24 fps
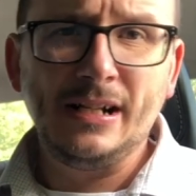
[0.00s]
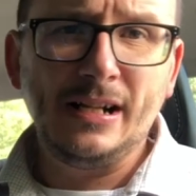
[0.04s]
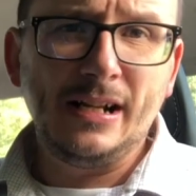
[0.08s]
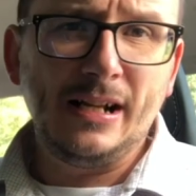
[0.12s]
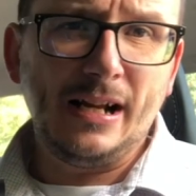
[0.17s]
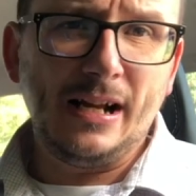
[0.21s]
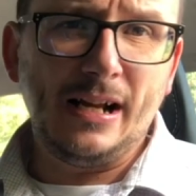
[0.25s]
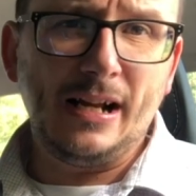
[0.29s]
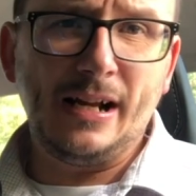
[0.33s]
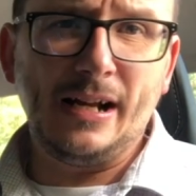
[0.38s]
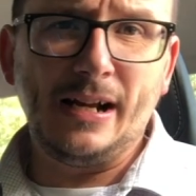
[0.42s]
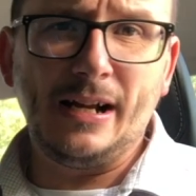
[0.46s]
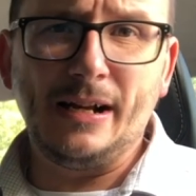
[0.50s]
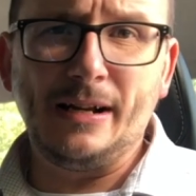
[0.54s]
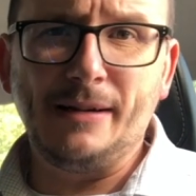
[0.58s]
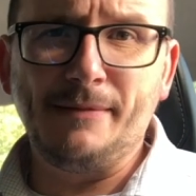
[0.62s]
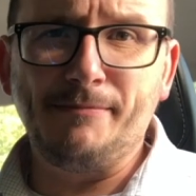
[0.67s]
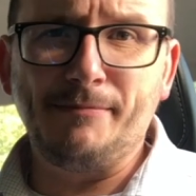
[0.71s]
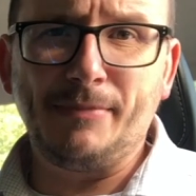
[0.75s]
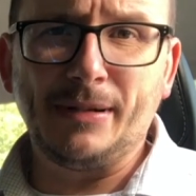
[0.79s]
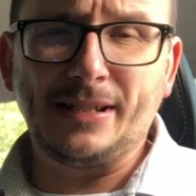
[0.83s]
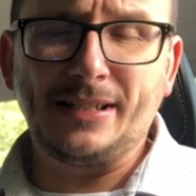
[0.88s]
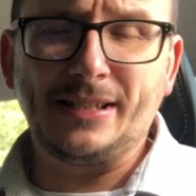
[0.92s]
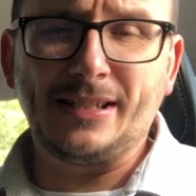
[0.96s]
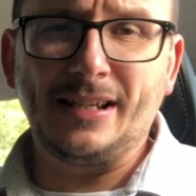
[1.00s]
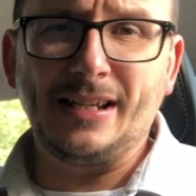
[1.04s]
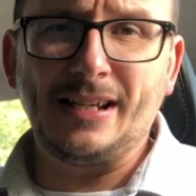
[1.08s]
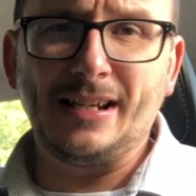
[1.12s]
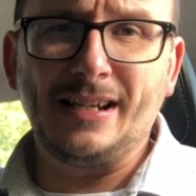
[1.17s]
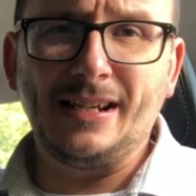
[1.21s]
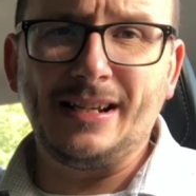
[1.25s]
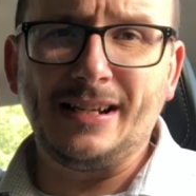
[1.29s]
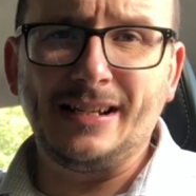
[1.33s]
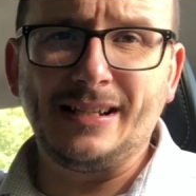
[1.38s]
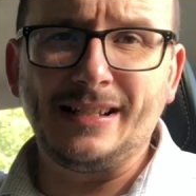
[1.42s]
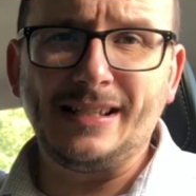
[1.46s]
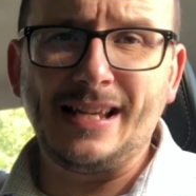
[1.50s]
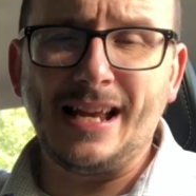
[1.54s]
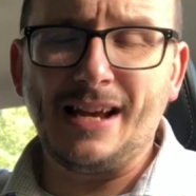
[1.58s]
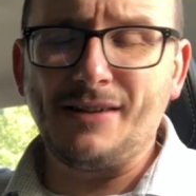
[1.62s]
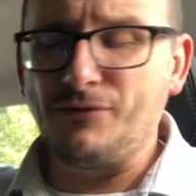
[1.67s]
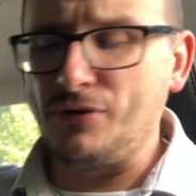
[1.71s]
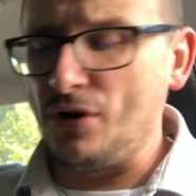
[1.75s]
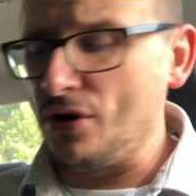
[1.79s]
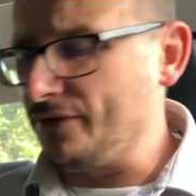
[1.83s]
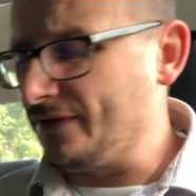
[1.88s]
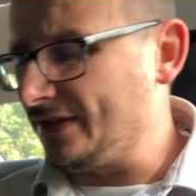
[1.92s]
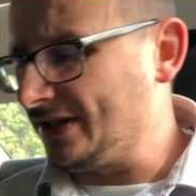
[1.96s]
Yeah,
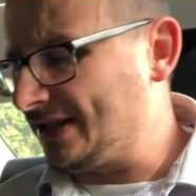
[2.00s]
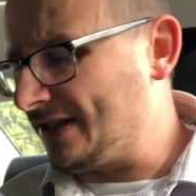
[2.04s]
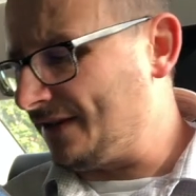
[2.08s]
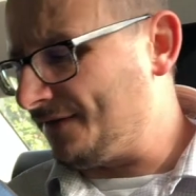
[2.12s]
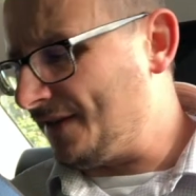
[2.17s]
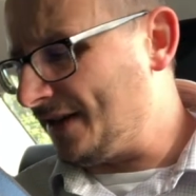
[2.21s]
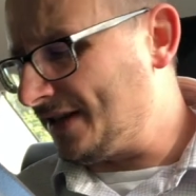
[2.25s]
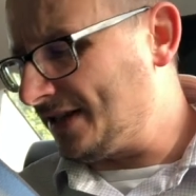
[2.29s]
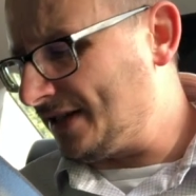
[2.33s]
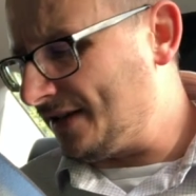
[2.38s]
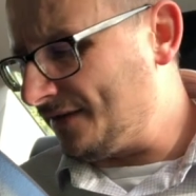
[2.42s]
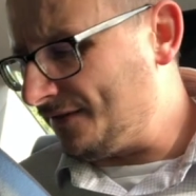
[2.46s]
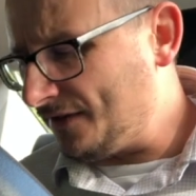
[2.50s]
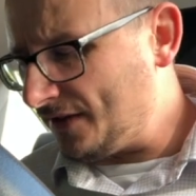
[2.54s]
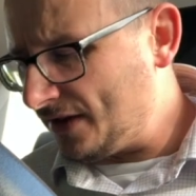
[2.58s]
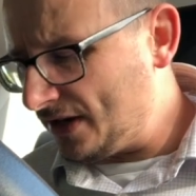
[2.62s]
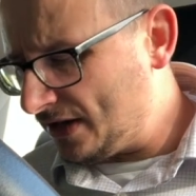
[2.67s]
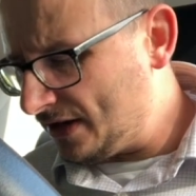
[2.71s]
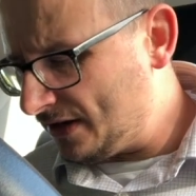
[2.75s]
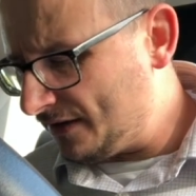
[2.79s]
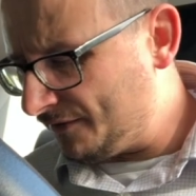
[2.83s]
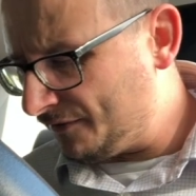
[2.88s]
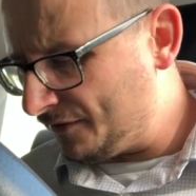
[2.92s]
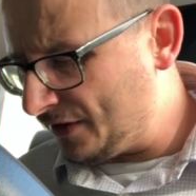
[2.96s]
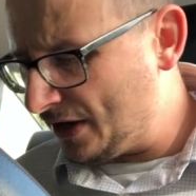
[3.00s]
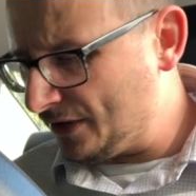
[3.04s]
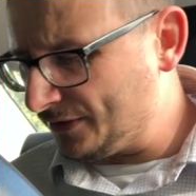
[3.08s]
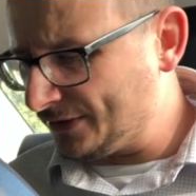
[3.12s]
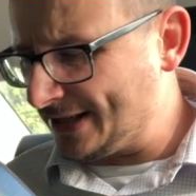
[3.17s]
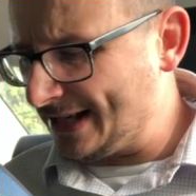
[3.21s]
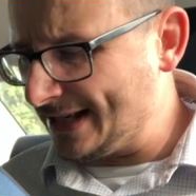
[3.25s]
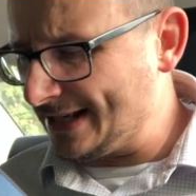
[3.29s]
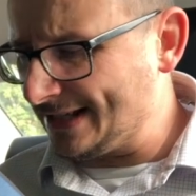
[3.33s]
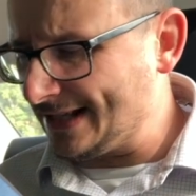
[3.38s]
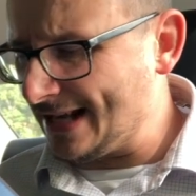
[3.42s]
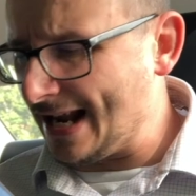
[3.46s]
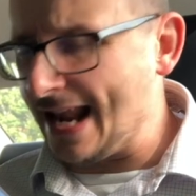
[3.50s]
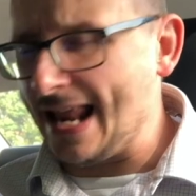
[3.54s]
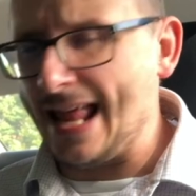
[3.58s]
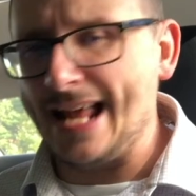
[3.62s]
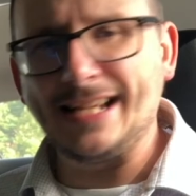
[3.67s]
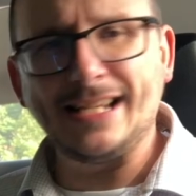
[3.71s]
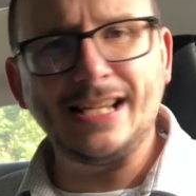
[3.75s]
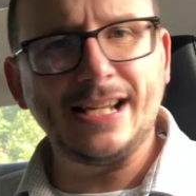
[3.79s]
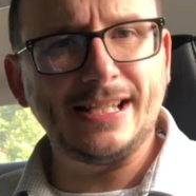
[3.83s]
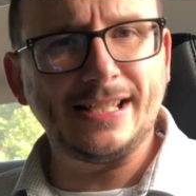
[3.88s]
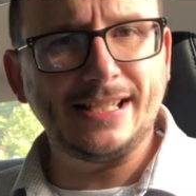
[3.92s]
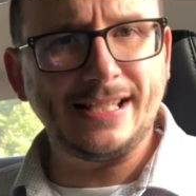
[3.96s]
Rovers' defensive frailties
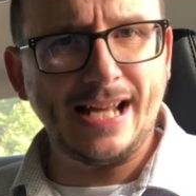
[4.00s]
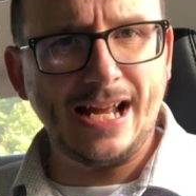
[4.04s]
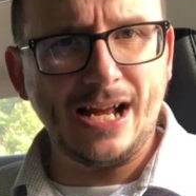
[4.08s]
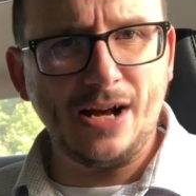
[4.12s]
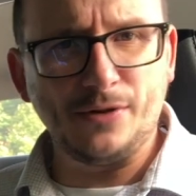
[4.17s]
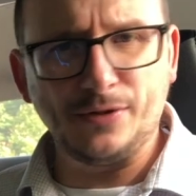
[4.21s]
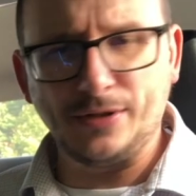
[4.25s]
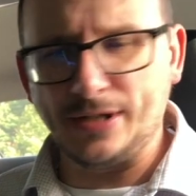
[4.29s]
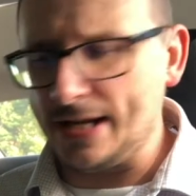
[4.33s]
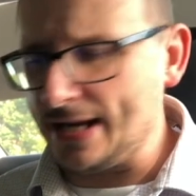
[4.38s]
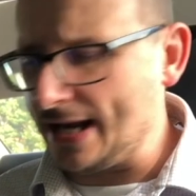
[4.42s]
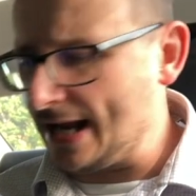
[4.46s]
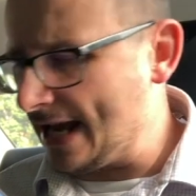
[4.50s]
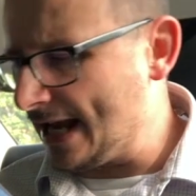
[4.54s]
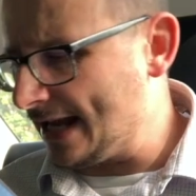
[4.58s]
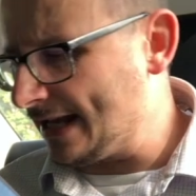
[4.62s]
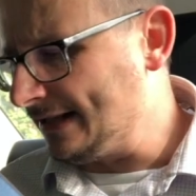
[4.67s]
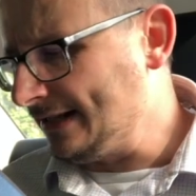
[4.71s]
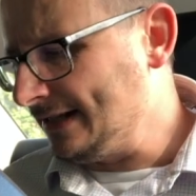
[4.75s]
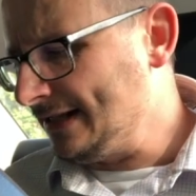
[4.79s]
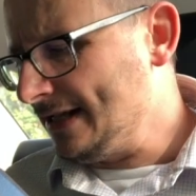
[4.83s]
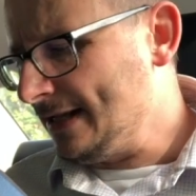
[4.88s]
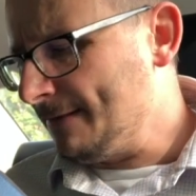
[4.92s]
let us down today.